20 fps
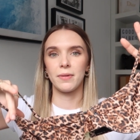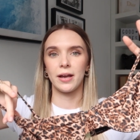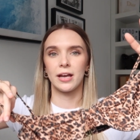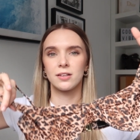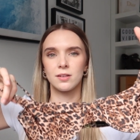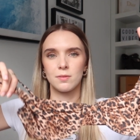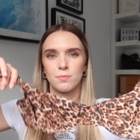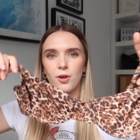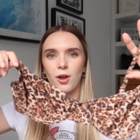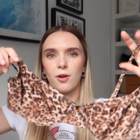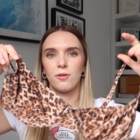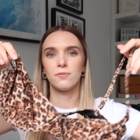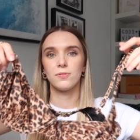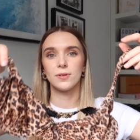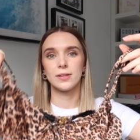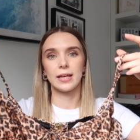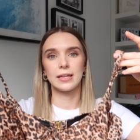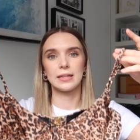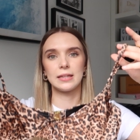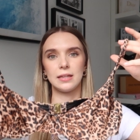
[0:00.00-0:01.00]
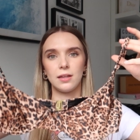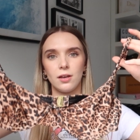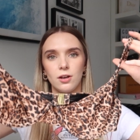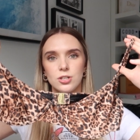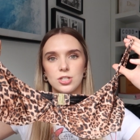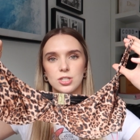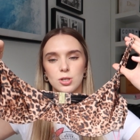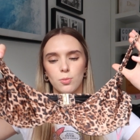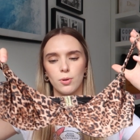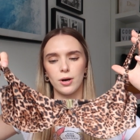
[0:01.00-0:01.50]
But I ended up going for like the
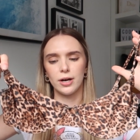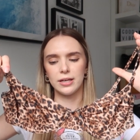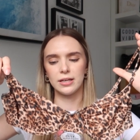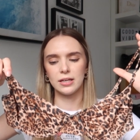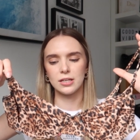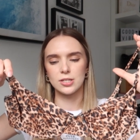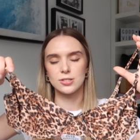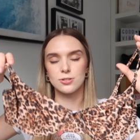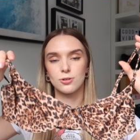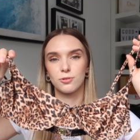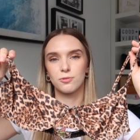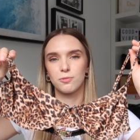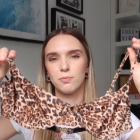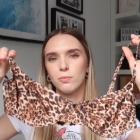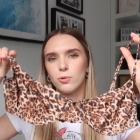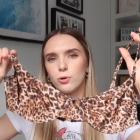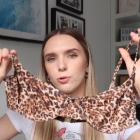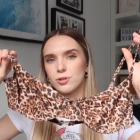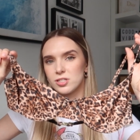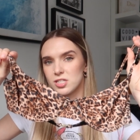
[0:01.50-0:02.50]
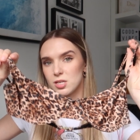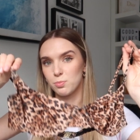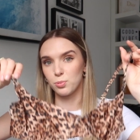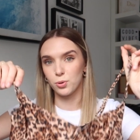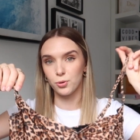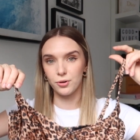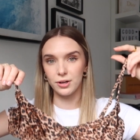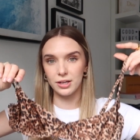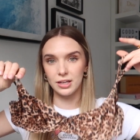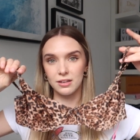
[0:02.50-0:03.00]
underwire sort of more
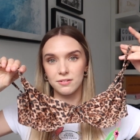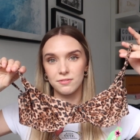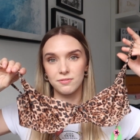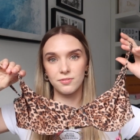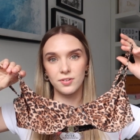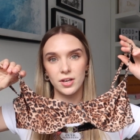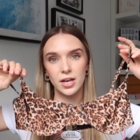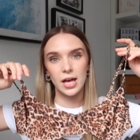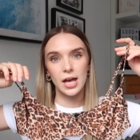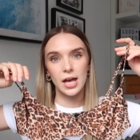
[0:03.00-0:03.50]
supportive